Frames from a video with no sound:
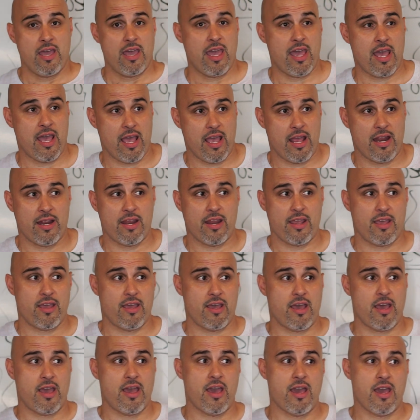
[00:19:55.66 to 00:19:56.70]
And
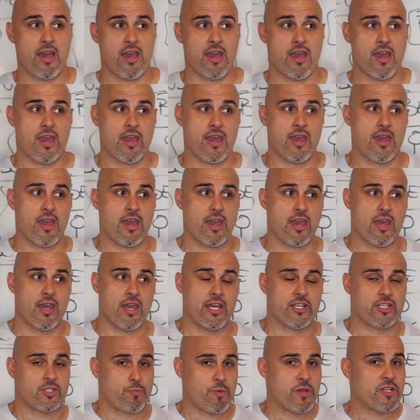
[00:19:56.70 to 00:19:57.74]

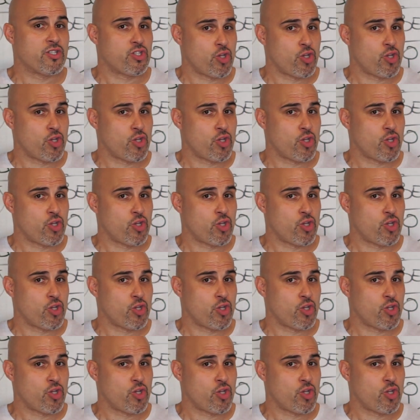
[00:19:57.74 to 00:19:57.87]
that's been